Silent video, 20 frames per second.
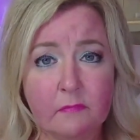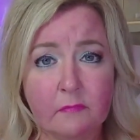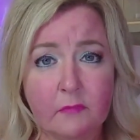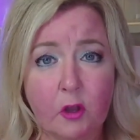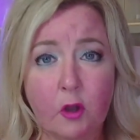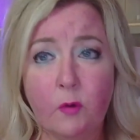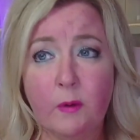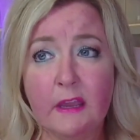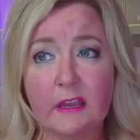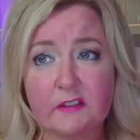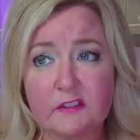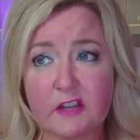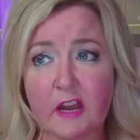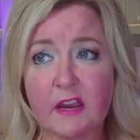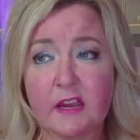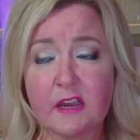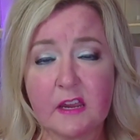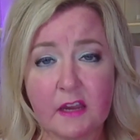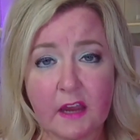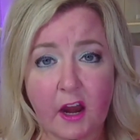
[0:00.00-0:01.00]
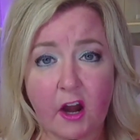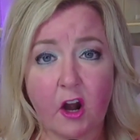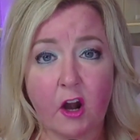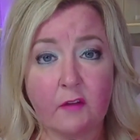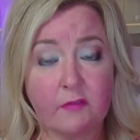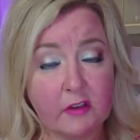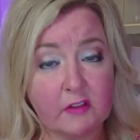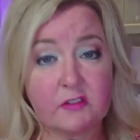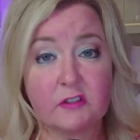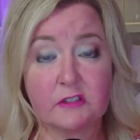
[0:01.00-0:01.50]
who he's taken care
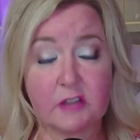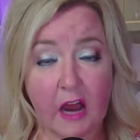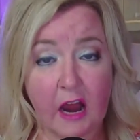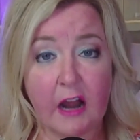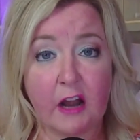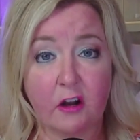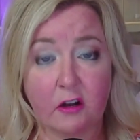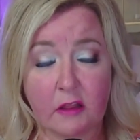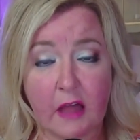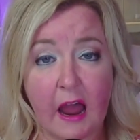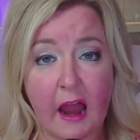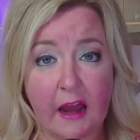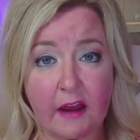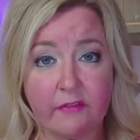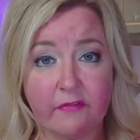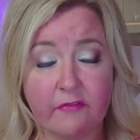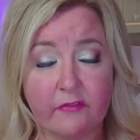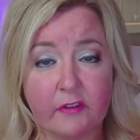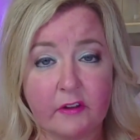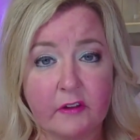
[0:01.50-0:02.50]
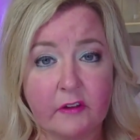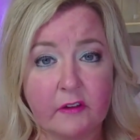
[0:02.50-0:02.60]
of his entire life.